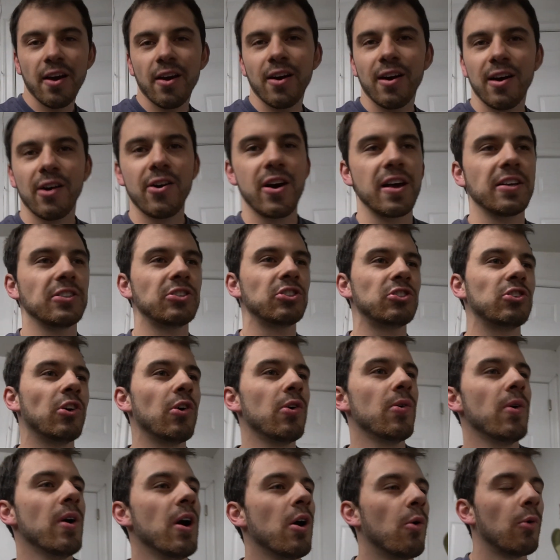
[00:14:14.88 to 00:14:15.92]
All right,
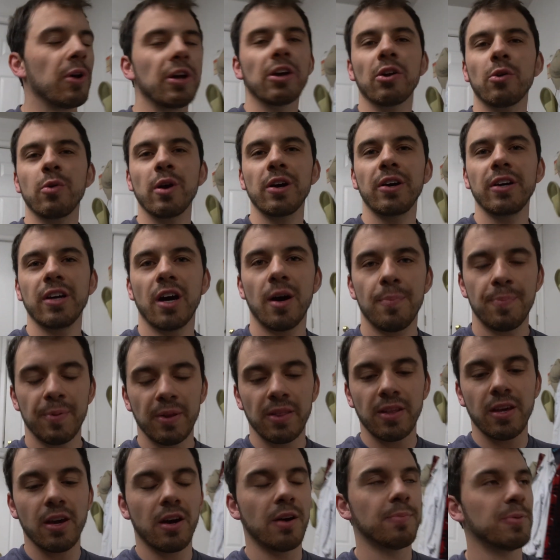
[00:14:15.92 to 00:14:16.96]
so we are quickly up in
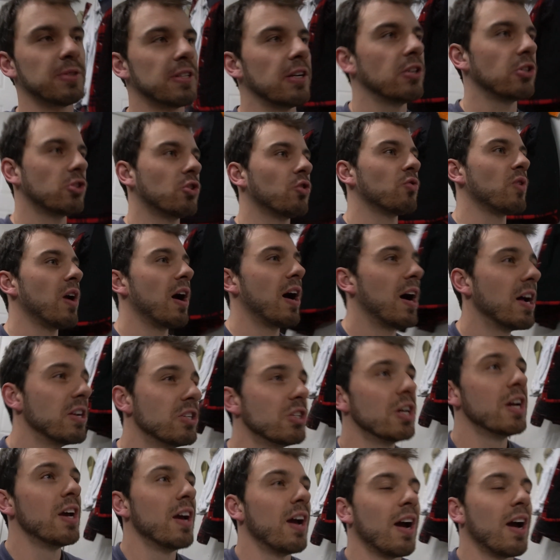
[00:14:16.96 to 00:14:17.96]
the upstairs garage.